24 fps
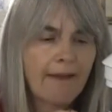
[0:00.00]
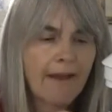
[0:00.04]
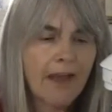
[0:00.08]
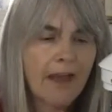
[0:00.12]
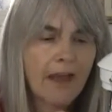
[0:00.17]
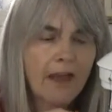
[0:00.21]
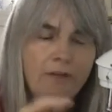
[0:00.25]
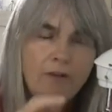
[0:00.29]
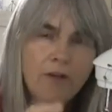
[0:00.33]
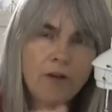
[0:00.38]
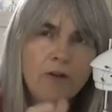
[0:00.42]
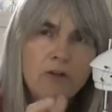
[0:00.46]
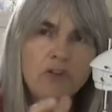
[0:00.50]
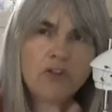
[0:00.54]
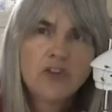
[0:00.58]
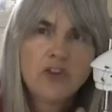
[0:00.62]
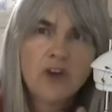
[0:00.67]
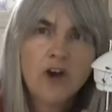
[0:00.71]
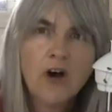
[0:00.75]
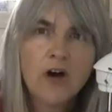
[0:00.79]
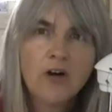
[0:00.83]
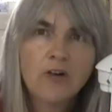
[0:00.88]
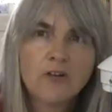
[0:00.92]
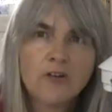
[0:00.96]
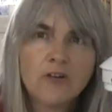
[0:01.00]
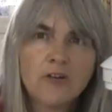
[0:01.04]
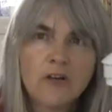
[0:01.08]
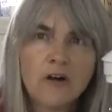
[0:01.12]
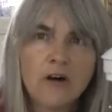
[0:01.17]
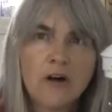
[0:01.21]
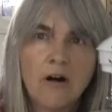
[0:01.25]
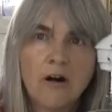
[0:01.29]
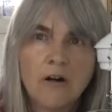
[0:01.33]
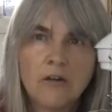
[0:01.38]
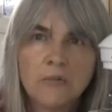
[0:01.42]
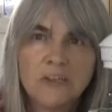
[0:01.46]
If you start
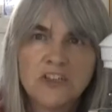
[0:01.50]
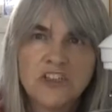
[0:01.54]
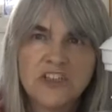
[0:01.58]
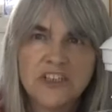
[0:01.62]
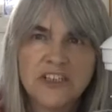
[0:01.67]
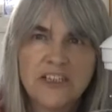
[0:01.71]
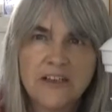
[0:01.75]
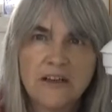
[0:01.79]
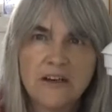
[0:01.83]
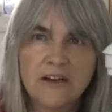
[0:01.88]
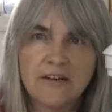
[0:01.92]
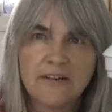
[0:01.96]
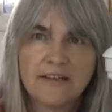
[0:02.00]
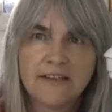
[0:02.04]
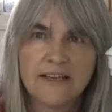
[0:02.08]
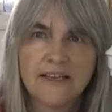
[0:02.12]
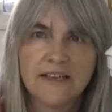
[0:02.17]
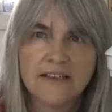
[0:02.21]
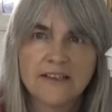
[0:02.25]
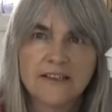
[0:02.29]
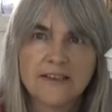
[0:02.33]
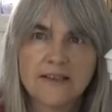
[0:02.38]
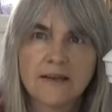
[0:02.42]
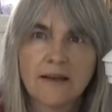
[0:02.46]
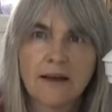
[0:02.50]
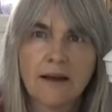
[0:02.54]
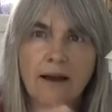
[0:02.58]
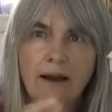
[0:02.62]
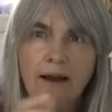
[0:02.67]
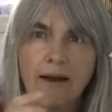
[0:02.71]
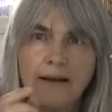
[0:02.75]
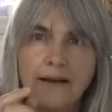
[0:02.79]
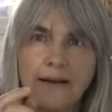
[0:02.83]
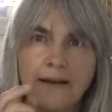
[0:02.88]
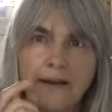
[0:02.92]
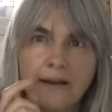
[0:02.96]
on a machine like this
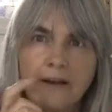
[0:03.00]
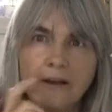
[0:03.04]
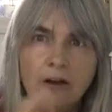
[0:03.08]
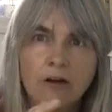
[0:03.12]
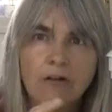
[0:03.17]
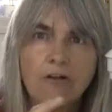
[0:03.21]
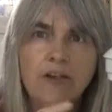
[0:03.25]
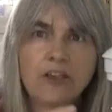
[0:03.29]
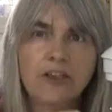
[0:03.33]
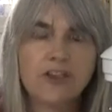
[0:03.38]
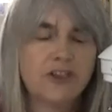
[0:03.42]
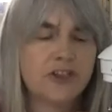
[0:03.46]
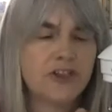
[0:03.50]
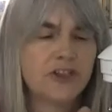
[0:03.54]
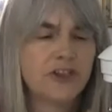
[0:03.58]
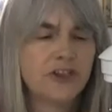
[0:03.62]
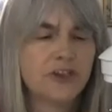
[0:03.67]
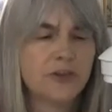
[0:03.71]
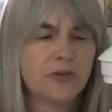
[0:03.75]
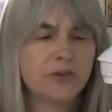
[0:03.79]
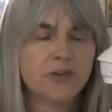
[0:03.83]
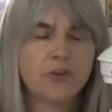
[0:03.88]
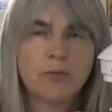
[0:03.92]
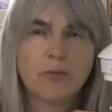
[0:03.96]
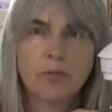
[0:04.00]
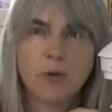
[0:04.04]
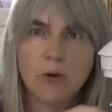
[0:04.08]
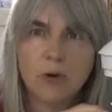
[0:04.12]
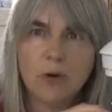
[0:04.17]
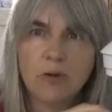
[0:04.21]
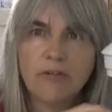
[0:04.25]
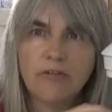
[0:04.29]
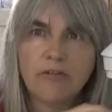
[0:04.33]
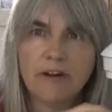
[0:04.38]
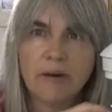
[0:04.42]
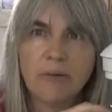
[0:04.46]
and it encourages you to pull
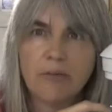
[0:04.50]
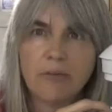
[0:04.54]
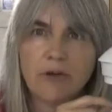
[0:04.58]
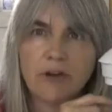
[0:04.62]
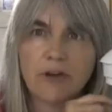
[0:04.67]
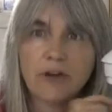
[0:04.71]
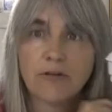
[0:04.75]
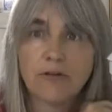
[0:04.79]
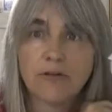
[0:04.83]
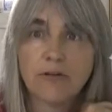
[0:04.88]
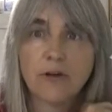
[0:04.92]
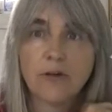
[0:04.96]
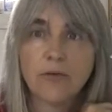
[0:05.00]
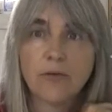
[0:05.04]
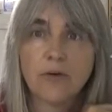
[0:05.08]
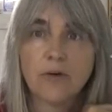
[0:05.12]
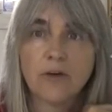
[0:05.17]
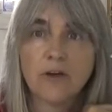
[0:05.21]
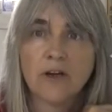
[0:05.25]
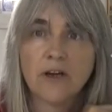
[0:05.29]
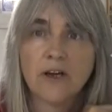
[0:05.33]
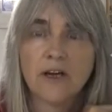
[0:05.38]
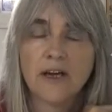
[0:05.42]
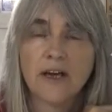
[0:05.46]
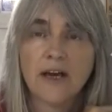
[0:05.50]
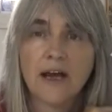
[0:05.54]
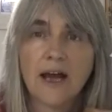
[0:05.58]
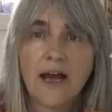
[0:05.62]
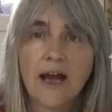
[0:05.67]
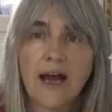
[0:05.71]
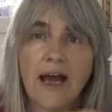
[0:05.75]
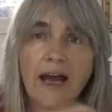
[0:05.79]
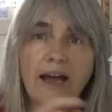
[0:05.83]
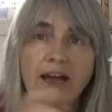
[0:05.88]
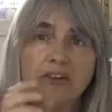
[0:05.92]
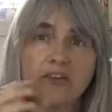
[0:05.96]
the fabric through
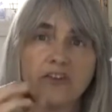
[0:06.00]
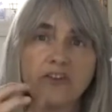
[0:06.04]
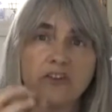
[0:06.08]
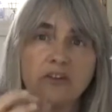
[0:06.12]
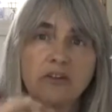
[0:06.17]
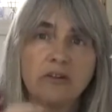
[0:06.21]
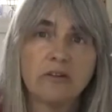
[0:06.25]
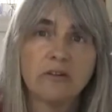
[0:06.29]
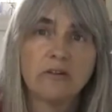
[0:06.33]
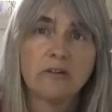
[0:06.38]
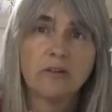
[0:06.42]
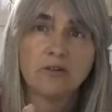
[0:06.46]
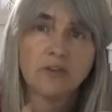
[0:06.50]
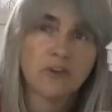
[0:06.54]
as you're